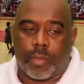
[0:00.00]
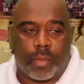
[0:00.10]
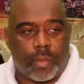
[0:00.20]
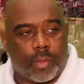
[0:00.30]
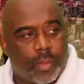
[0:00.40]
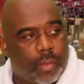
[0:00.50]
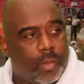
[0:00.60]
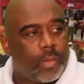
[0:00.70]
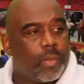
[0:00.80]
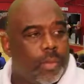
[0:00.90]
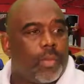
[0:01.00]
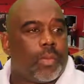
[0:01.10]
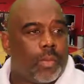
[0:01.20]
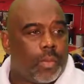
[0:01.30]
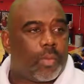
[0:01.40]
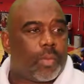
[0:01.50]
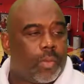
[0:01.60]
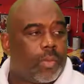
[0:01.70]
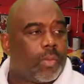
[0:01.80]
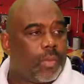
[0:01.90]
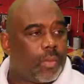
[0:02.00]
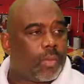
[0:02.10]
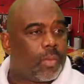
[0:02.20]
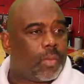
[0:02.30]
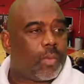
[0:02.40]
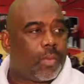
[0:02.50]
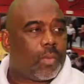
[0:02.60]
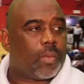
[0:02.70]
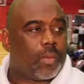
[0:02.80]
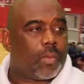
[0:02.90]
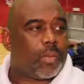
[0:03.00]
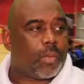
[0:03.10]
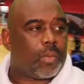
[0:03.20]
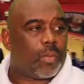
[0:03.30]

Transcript: No words are spoken by the person on screen.